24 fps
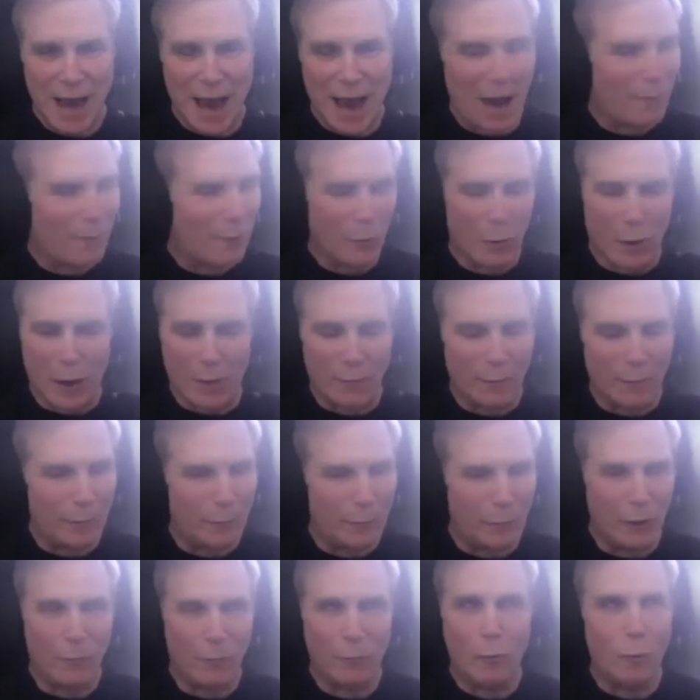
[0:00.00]
Every one of them
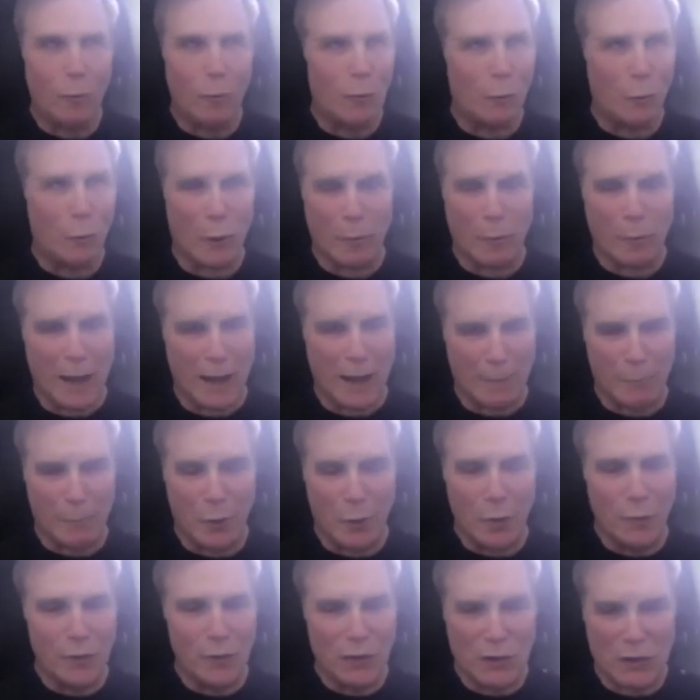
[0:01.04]
look were, were like
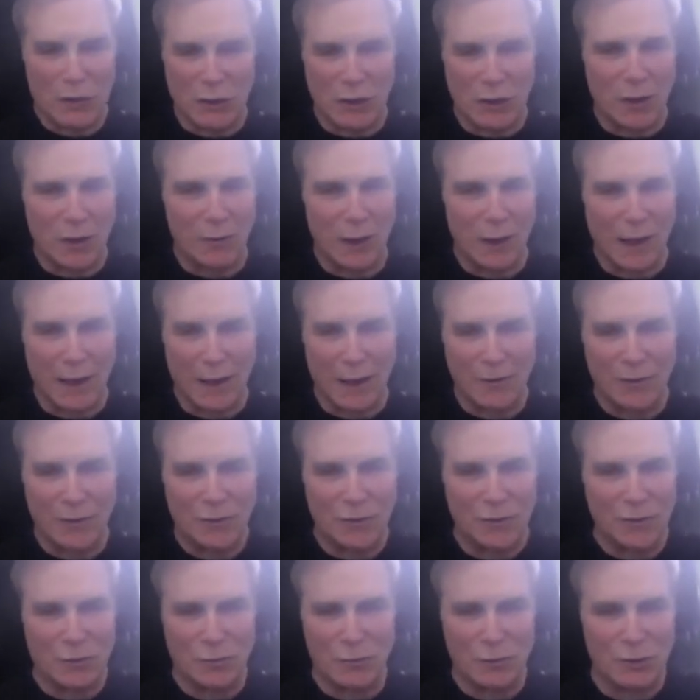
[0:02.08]
movie star like
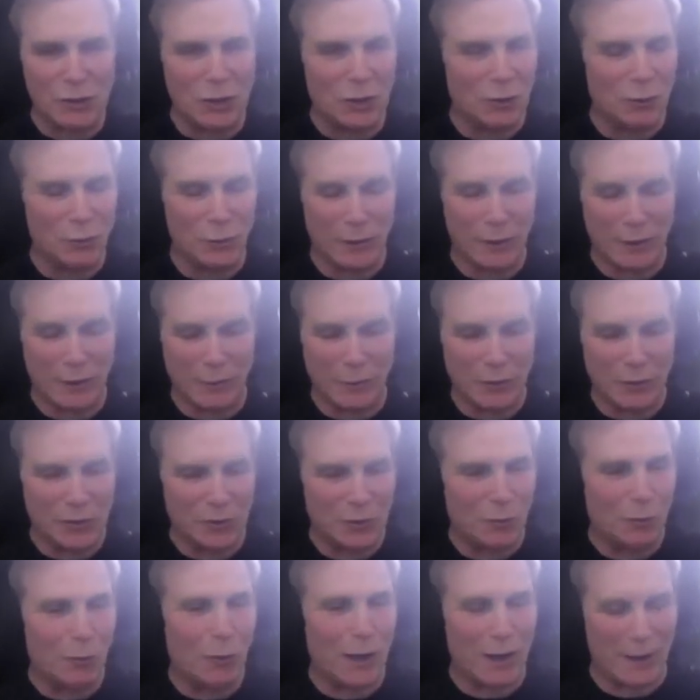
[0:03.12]
children. It was
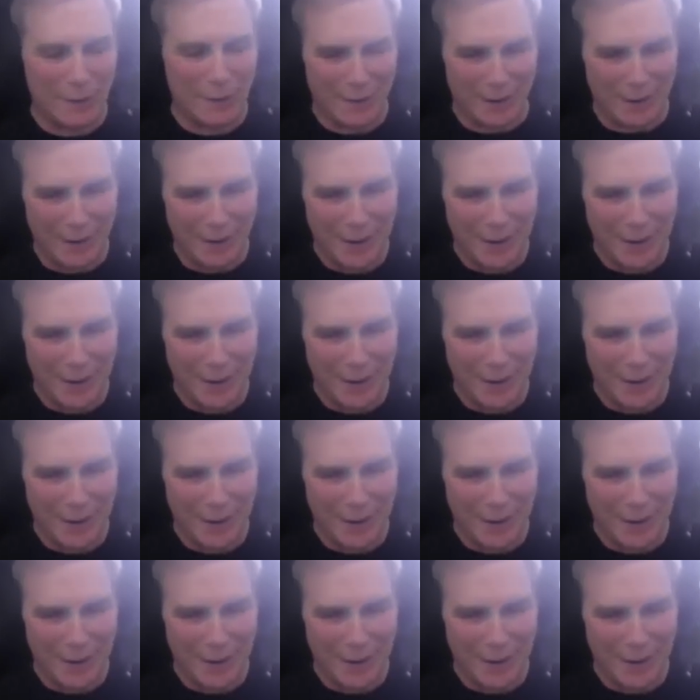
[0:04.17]
crazy.